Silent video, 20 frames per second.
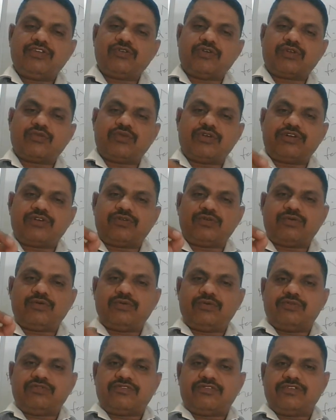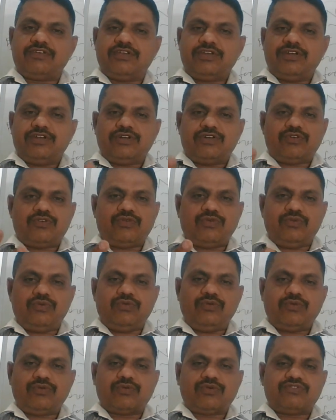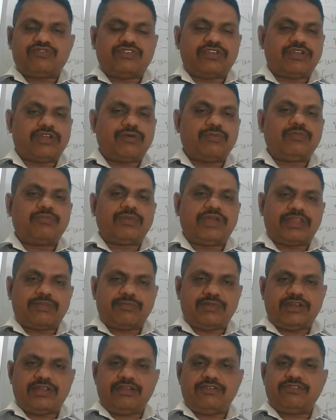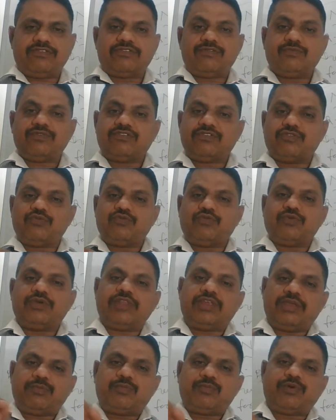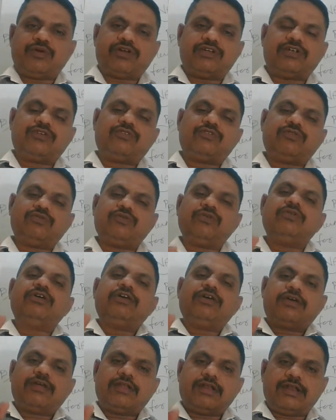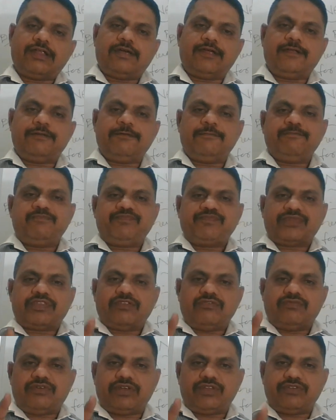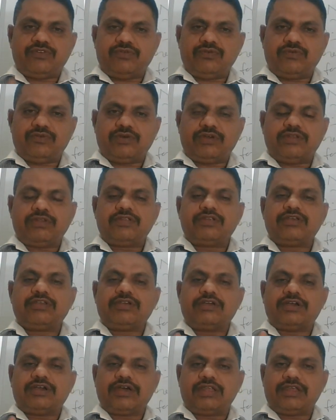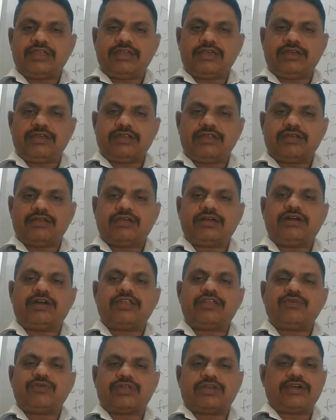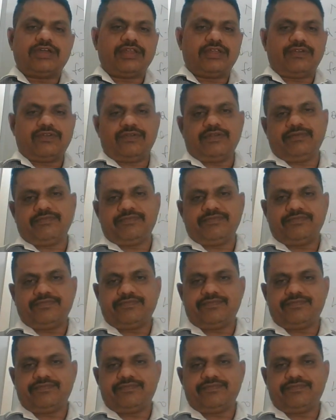you are going to lose 2 questions of mathematics, which is very important to learn for your career or your curriculum.